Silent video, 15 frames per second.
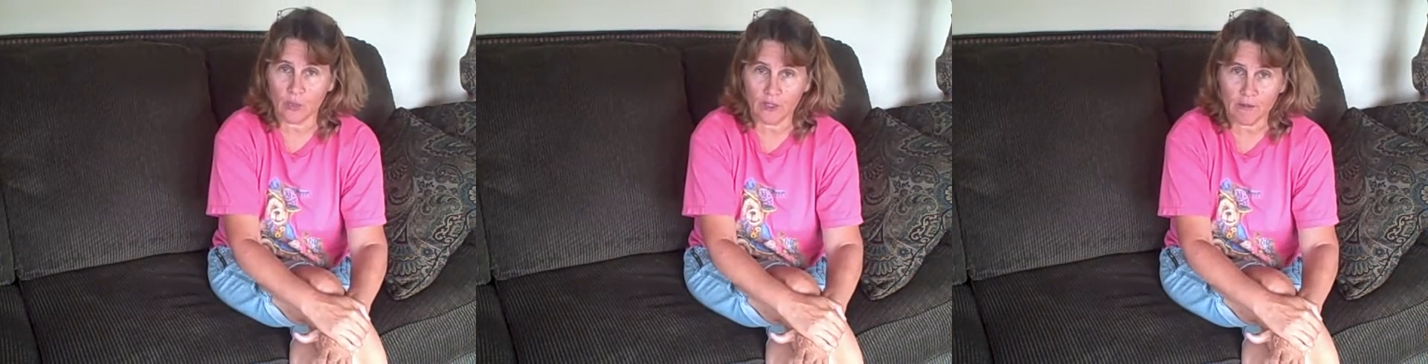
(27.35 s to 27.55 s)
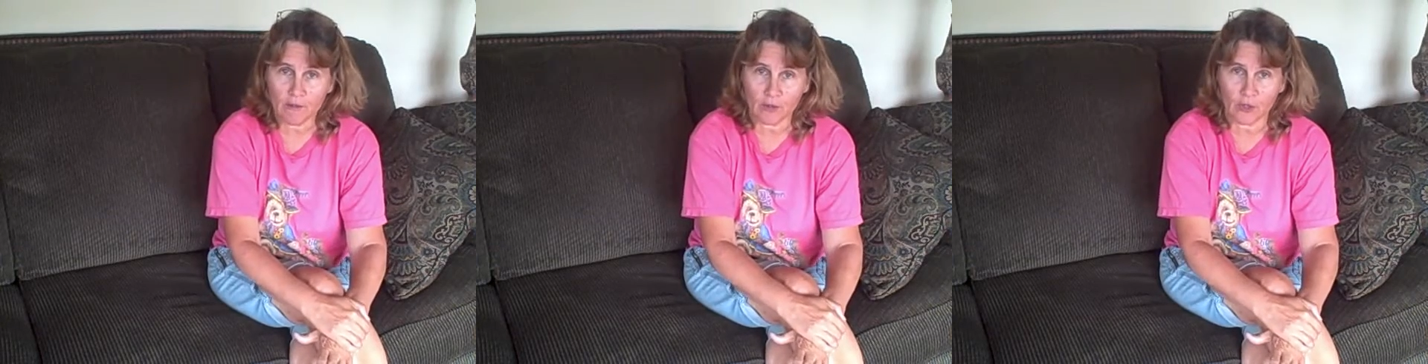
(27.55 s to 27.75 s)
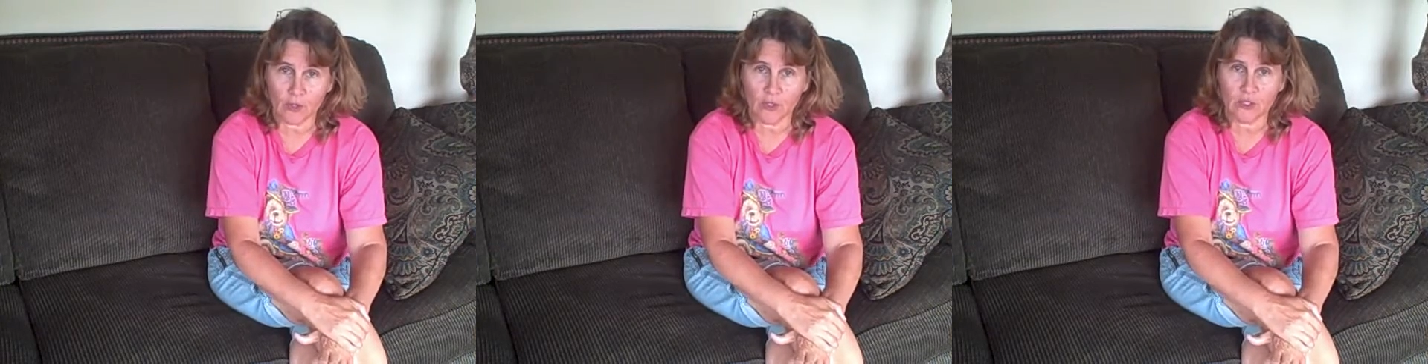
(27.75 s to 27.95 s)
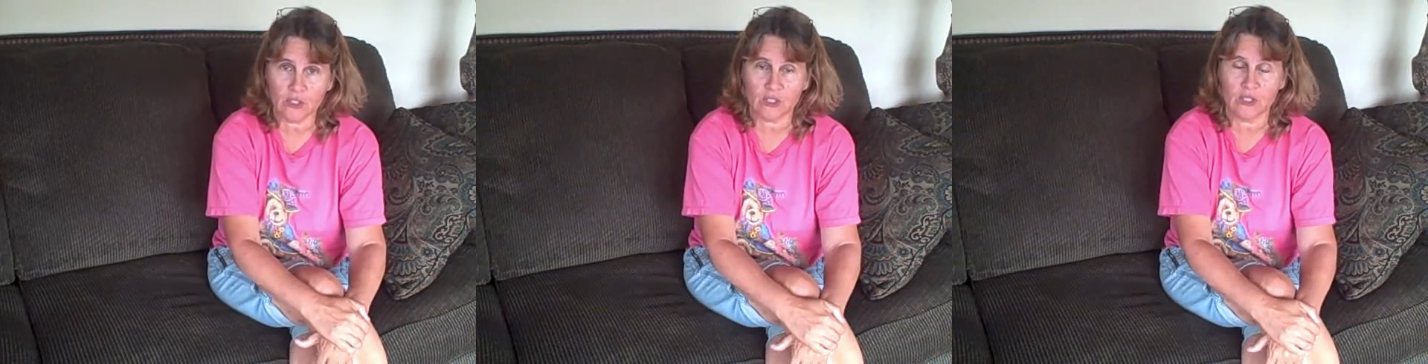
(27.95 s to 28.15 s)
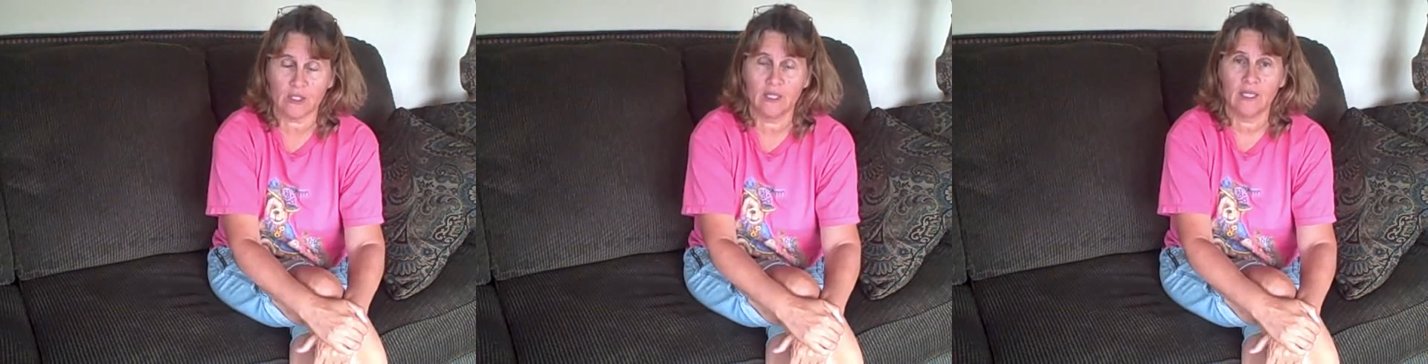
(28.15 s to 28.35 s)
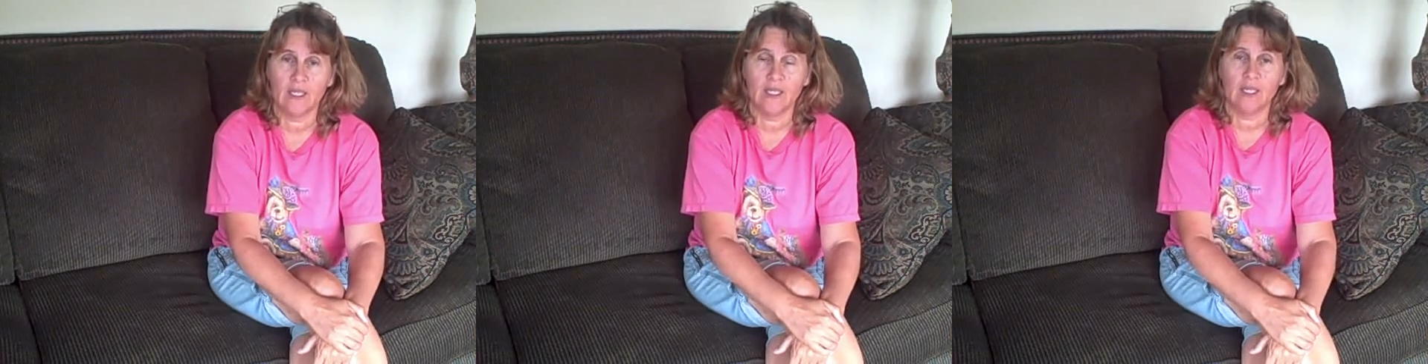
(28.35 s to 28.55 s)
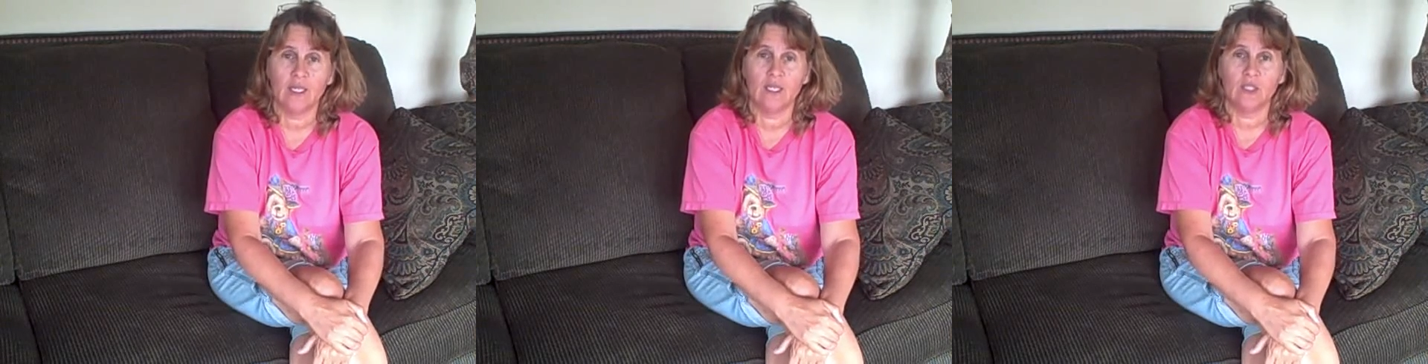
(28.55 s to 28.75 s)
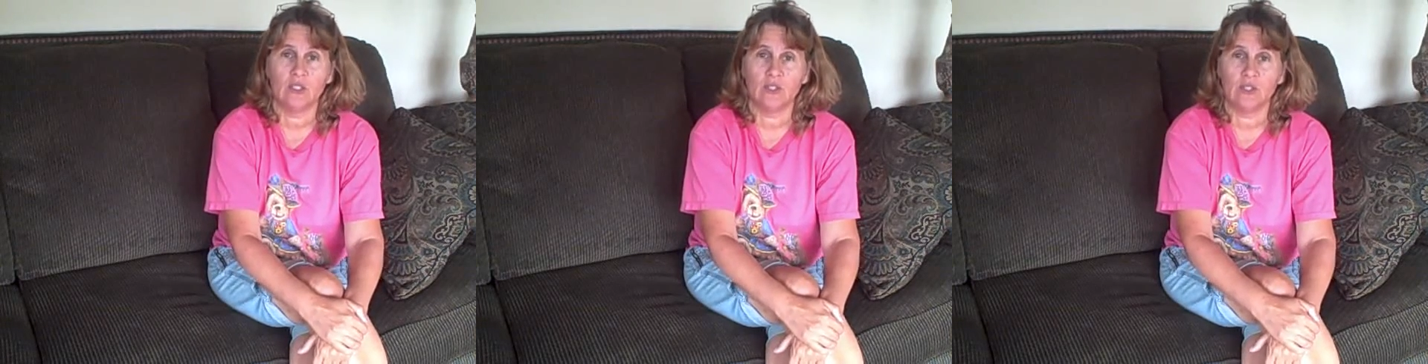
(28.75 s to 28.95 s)
21st
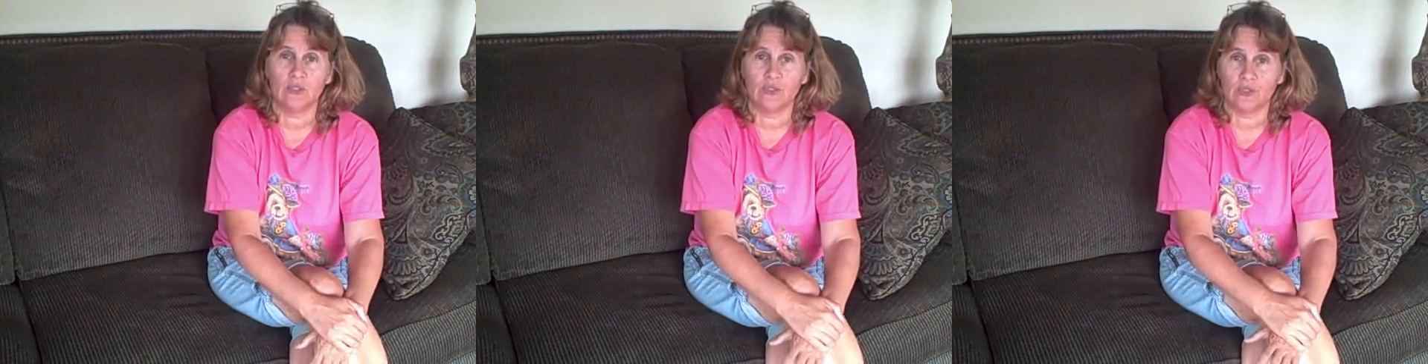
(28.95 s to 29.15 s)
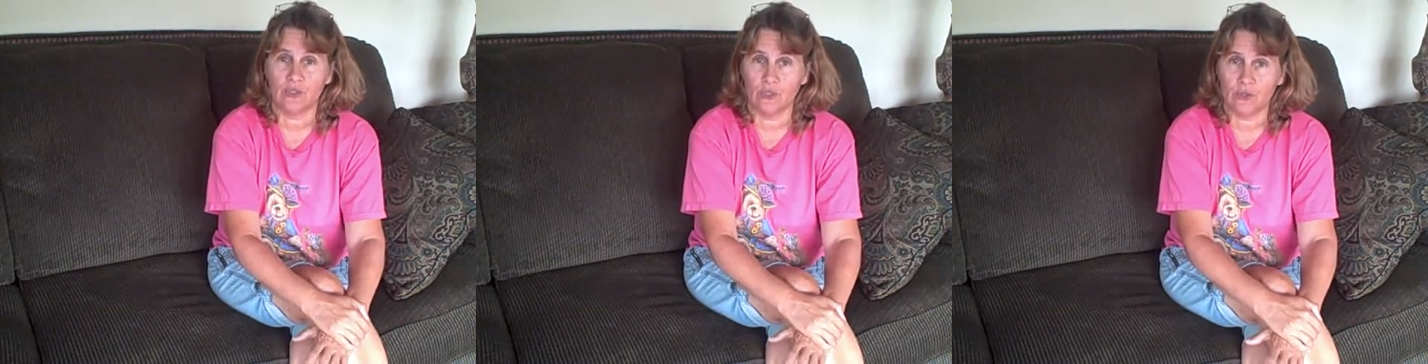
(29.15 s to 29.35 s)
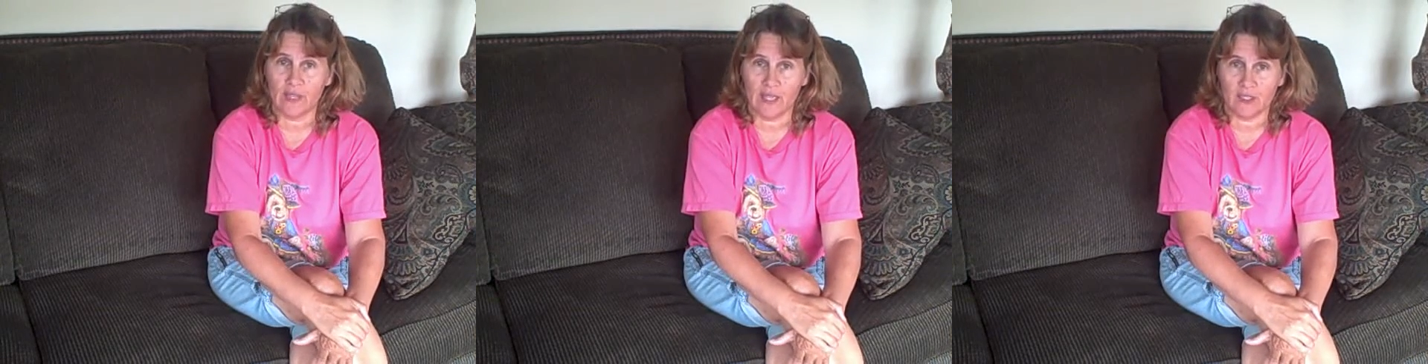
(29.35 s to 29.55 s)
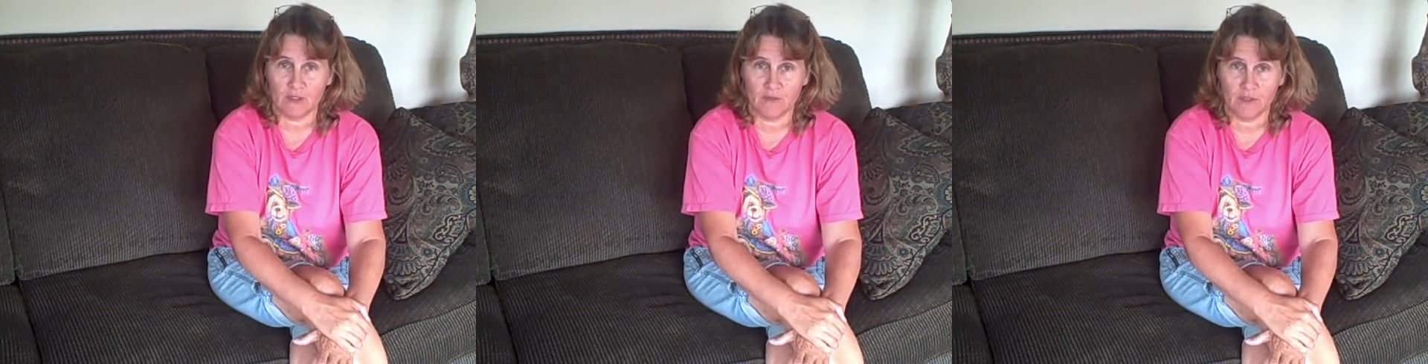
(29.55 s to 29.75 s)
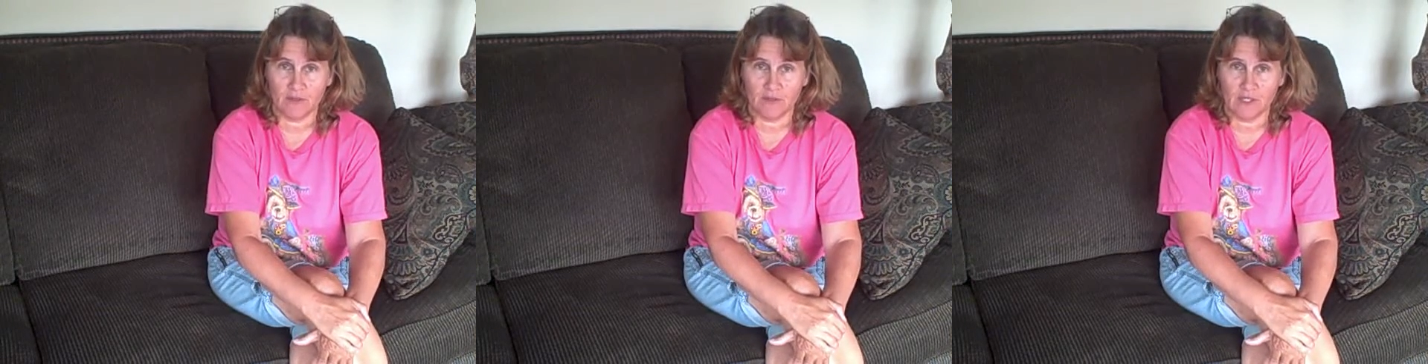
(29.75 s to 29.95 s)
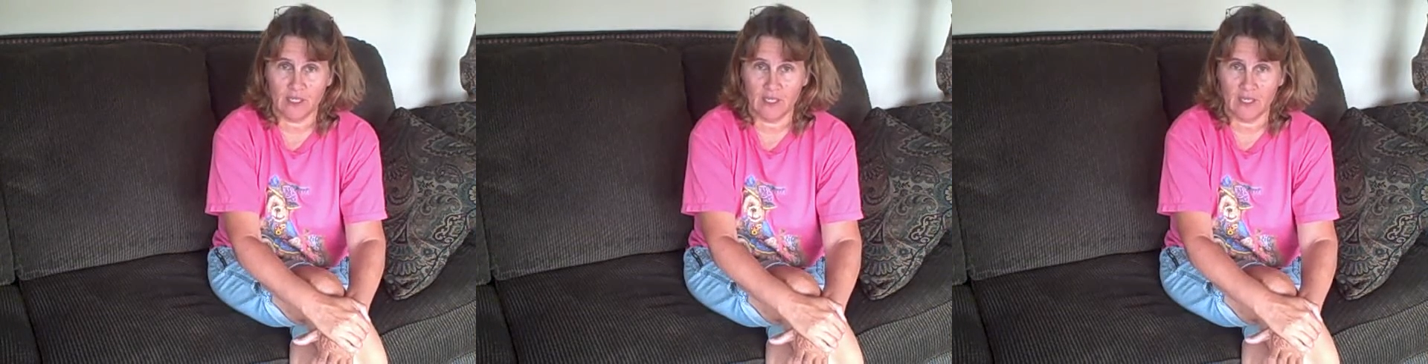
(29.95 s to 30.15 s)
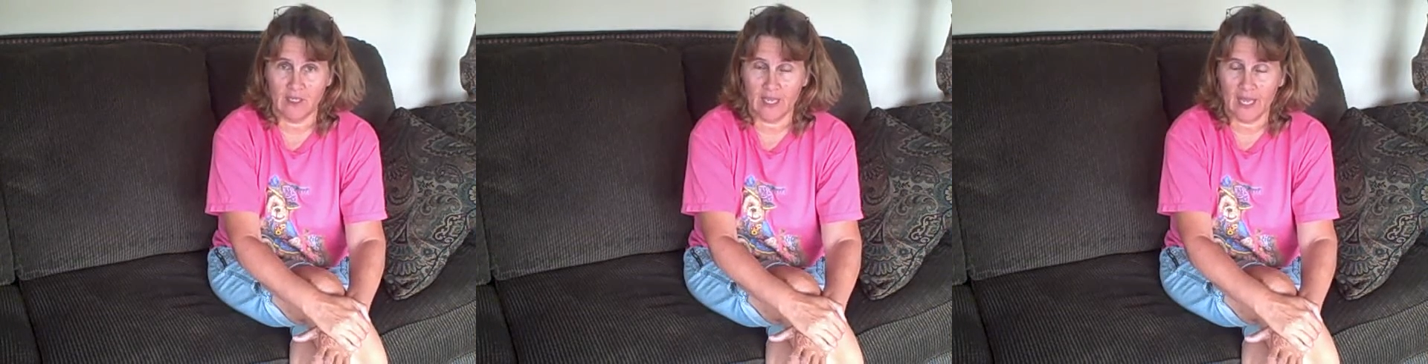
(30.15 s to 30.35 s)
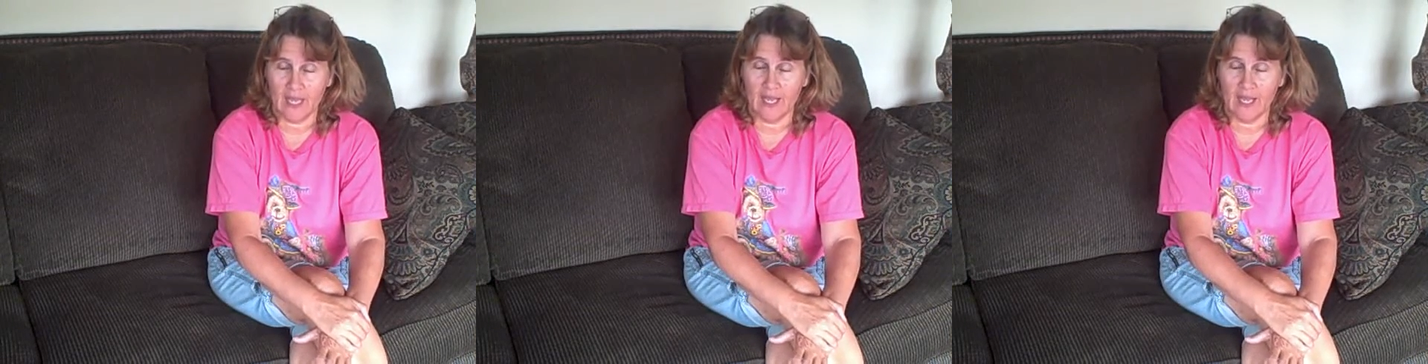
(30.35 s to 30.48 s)
2015. Mm-hmm.